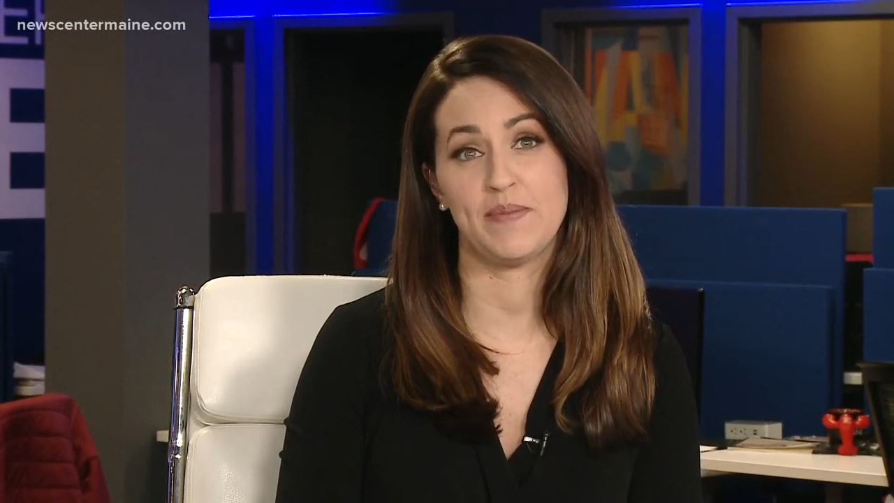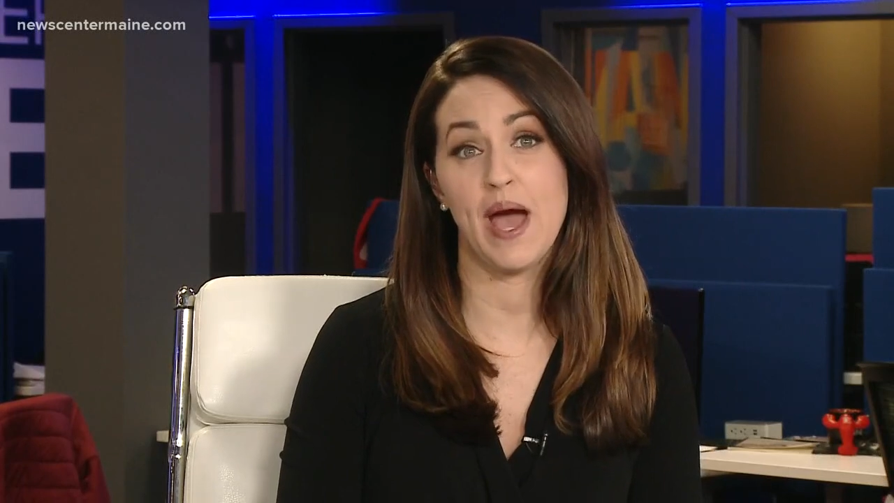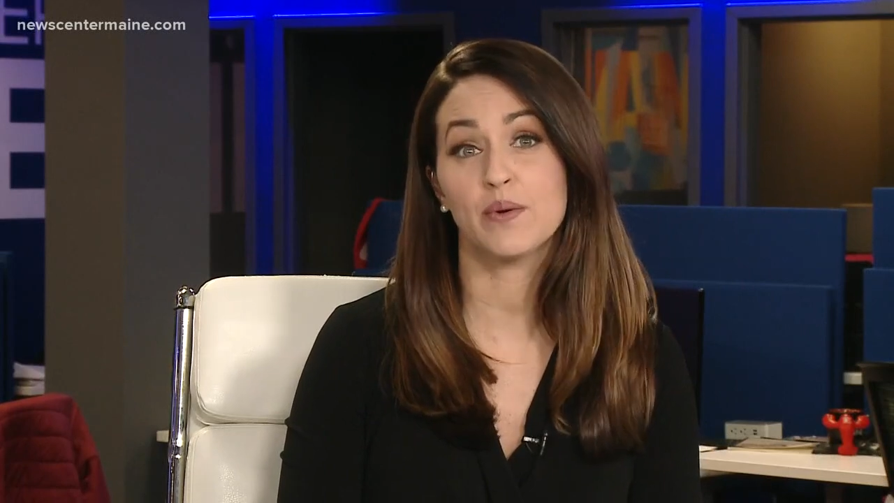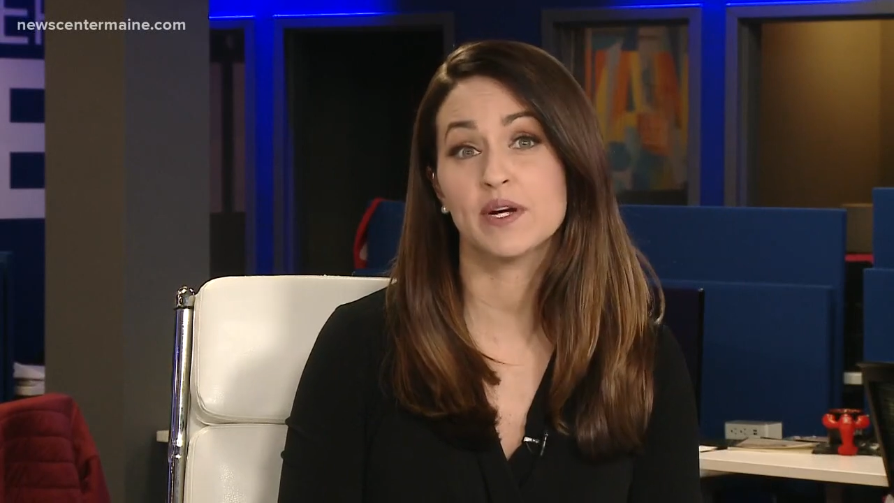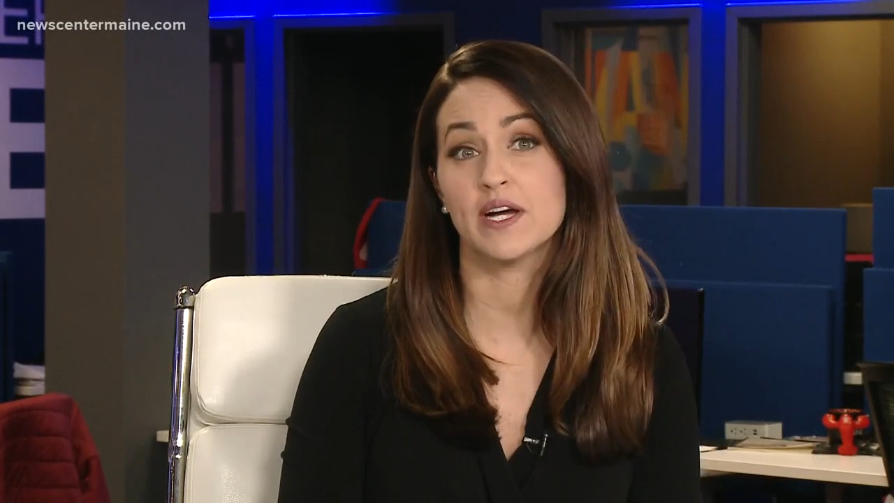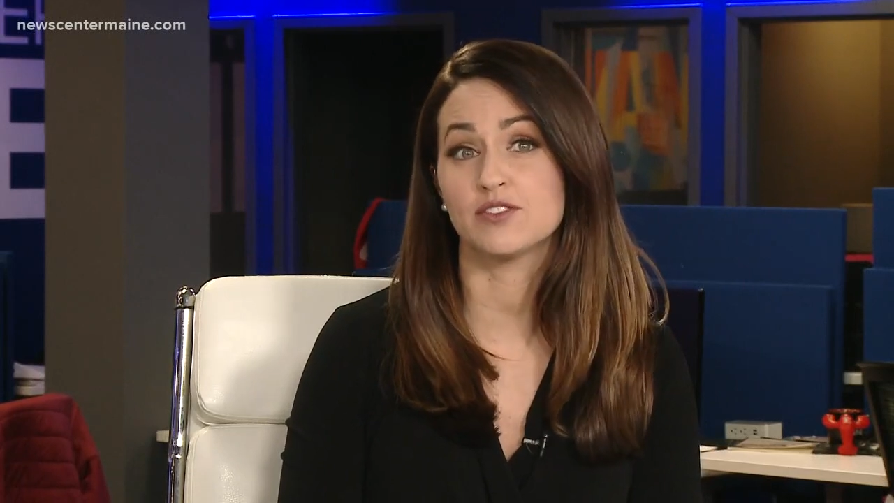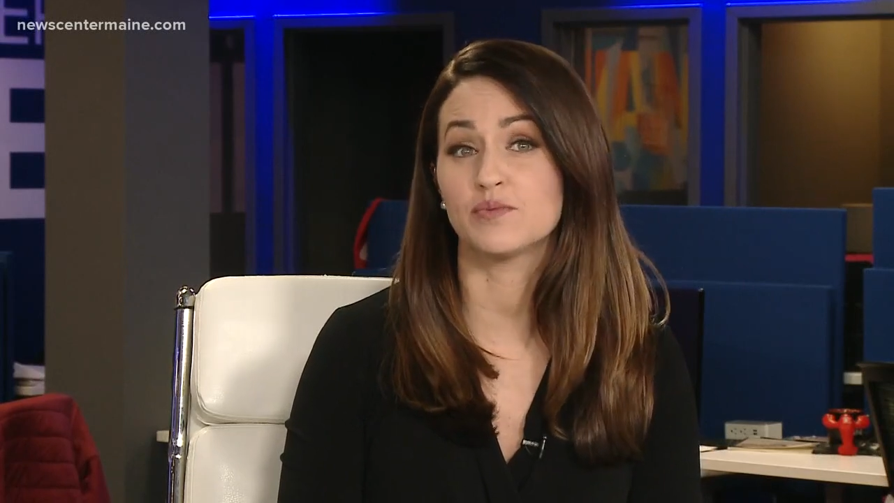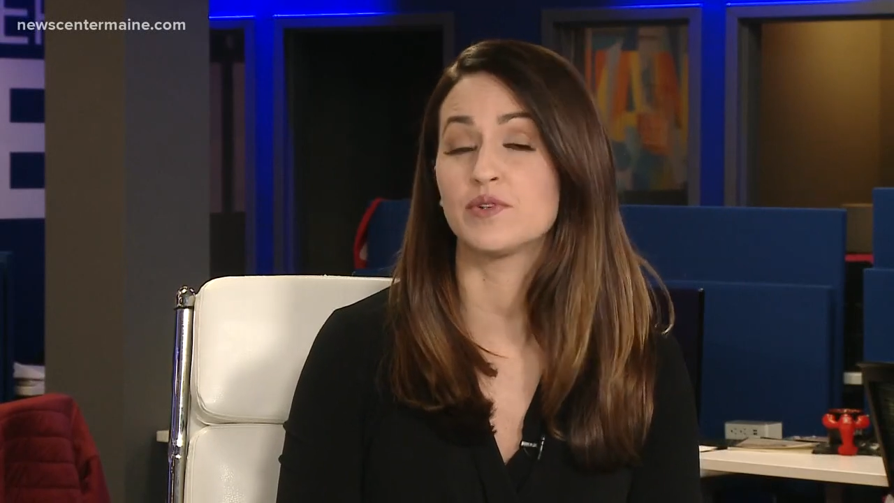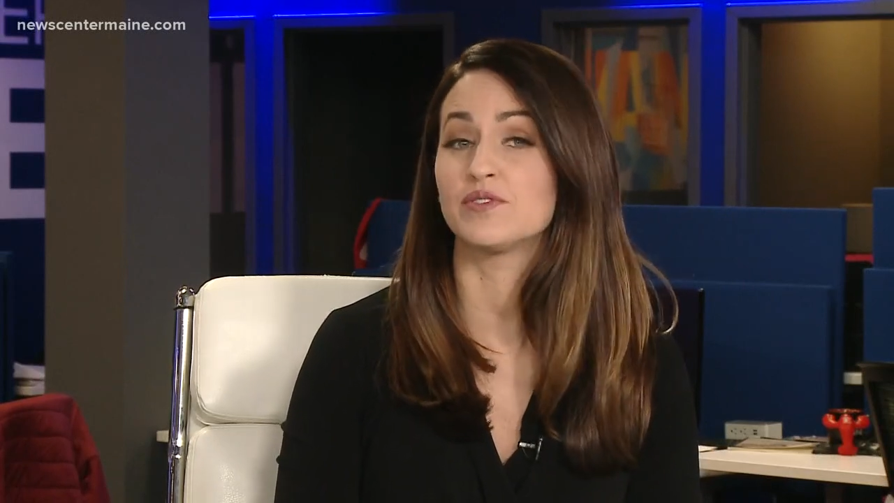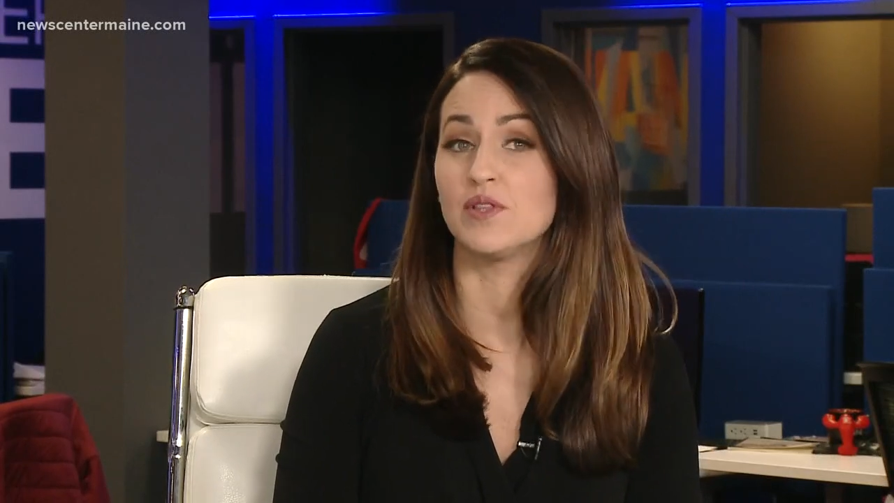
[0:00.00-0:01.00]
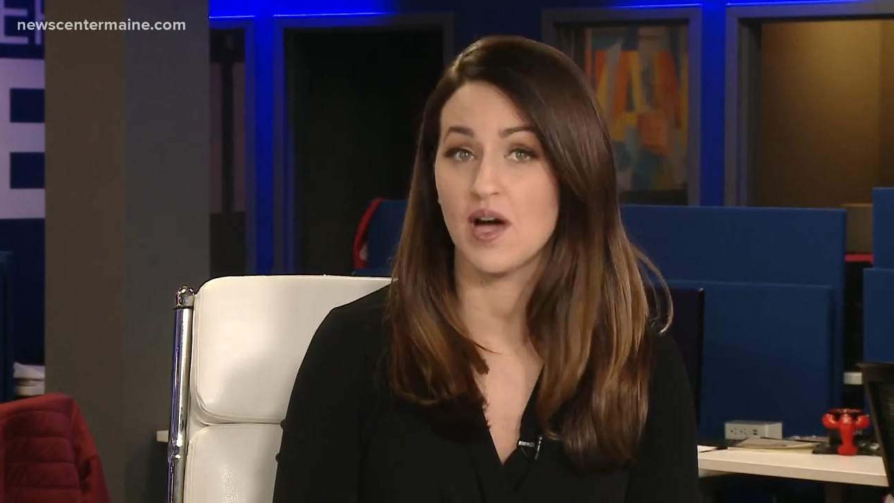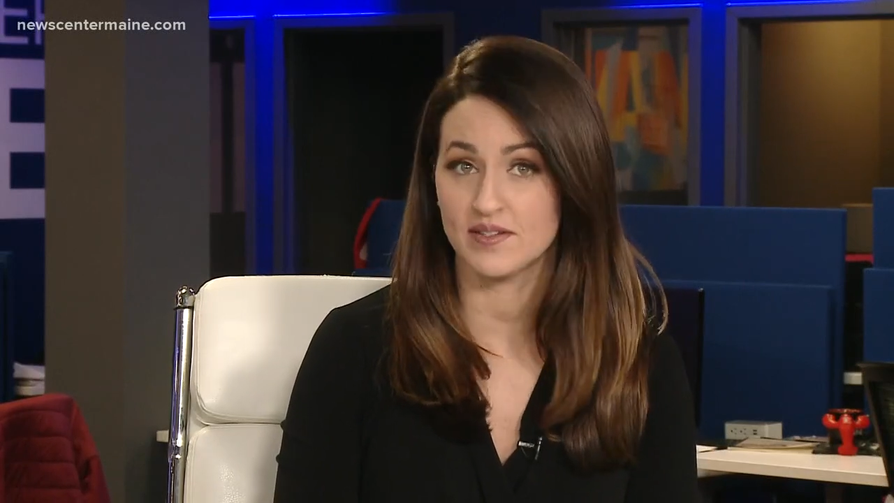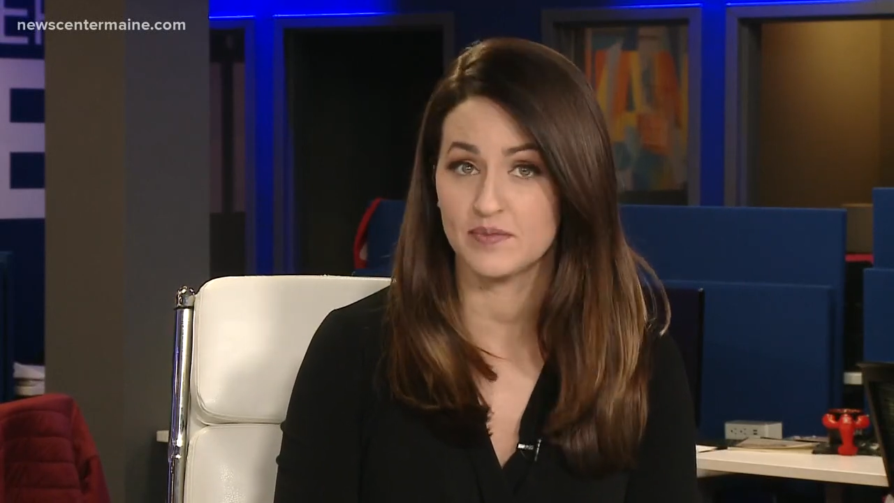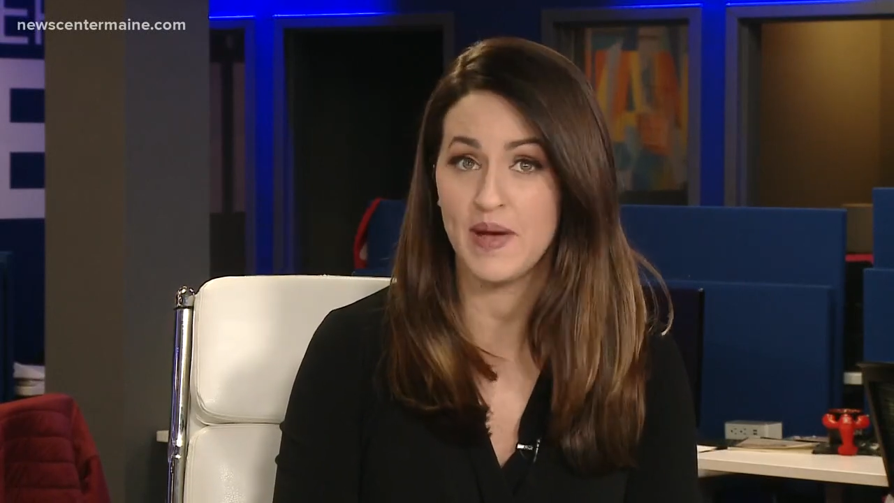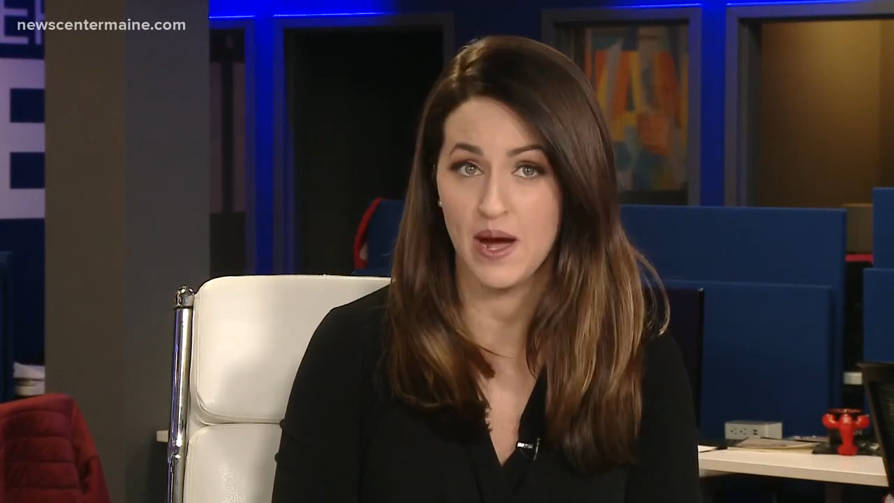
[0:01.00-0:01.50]
Power customers
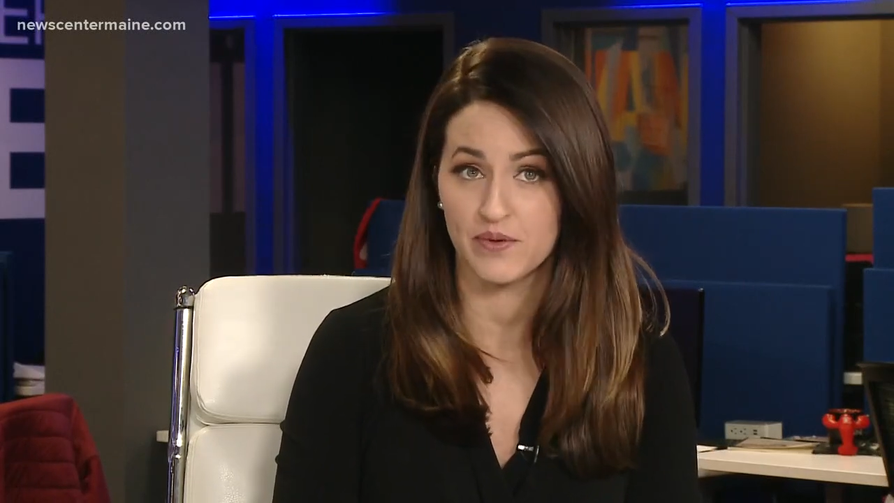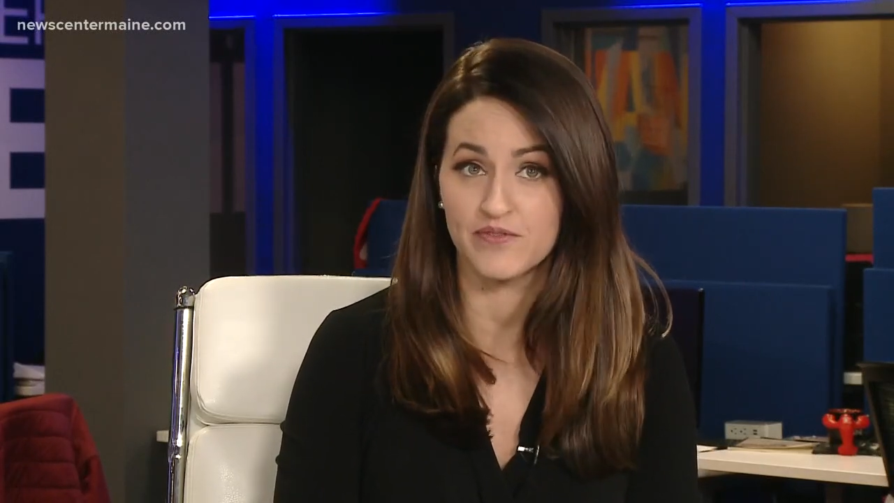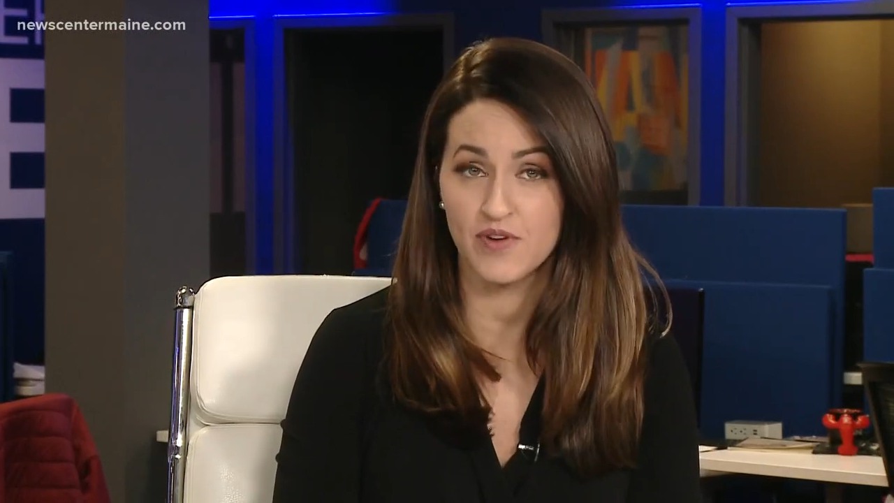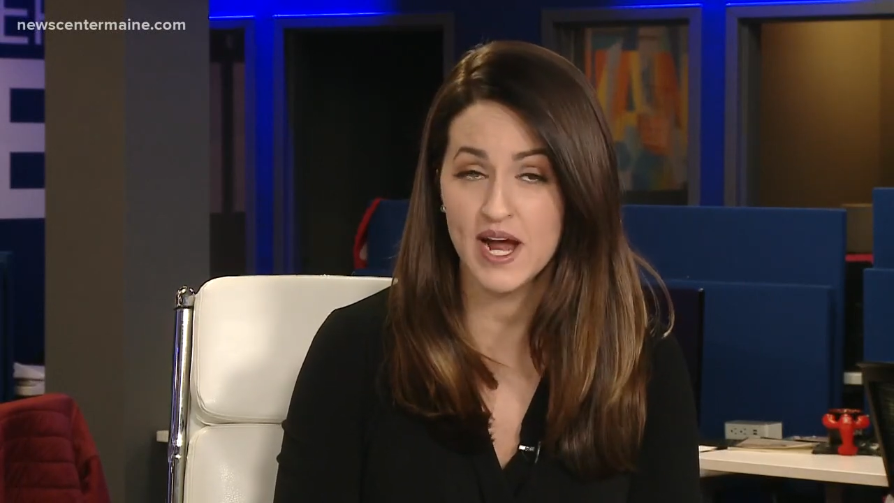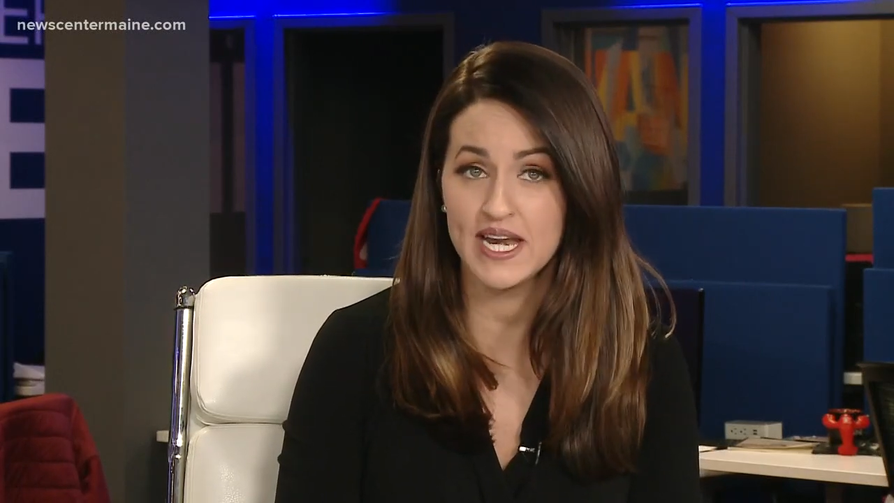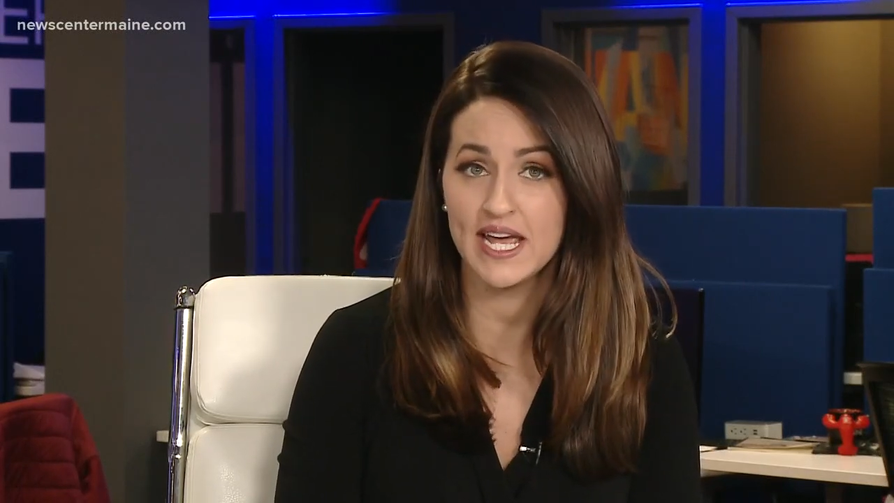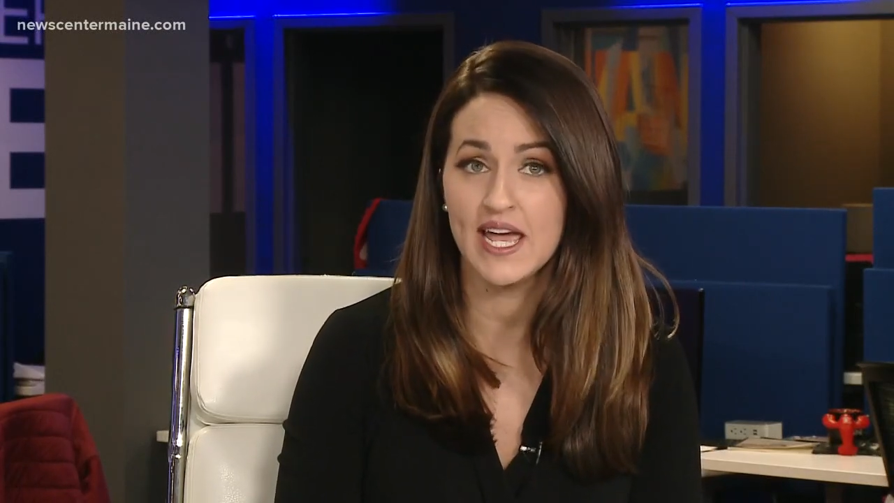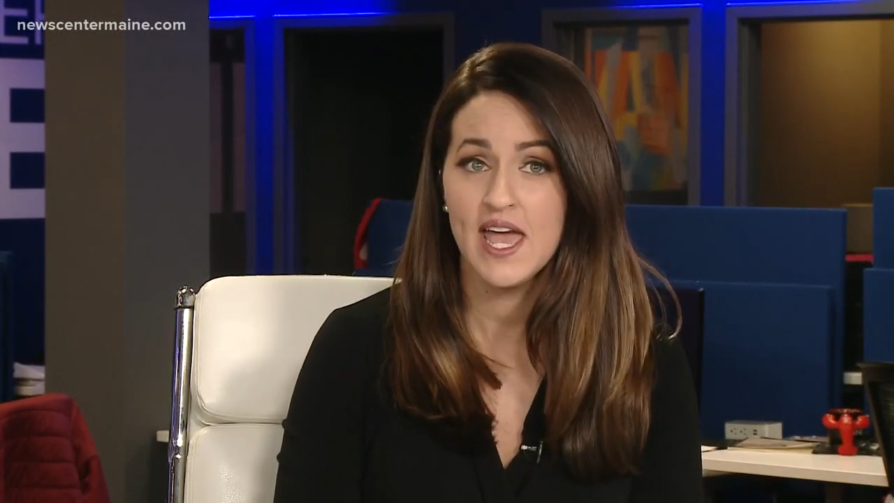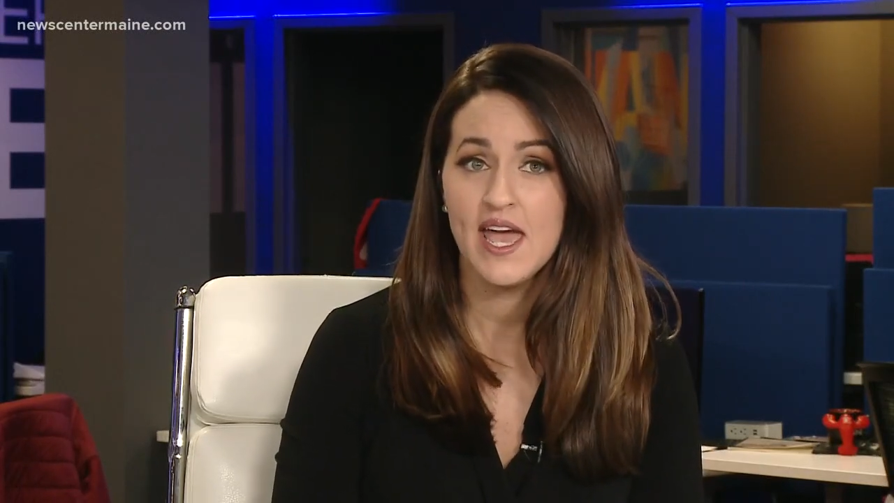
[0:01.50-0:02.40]
lost power Friday.